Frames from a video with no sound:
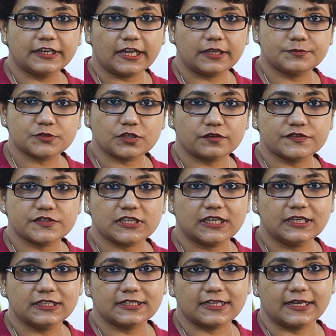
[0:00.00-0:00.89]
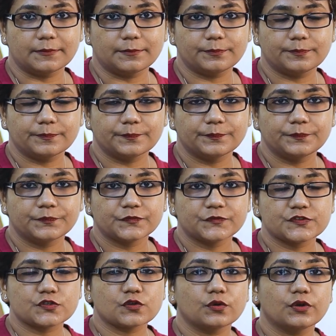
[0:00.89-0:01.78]
types of skin type.
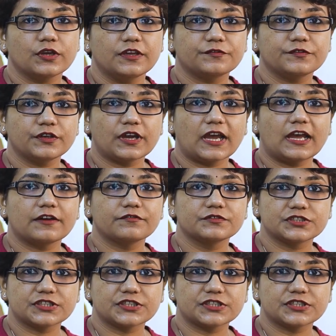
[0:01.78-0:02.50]
So if you have